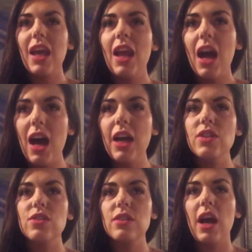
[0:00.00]
And
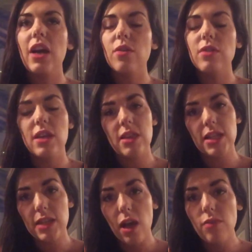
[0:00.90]
I don't think
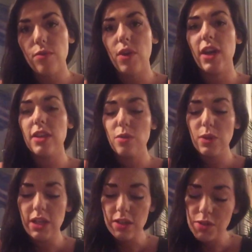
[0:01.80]
that's helpful. I think
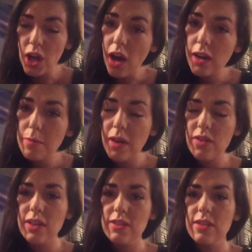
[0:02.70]
we need to talk
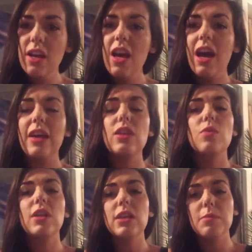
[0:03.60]
about this. I
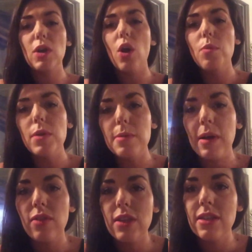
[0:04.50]
think we need to be open
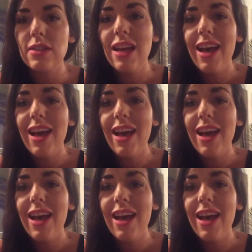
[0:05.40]
about this.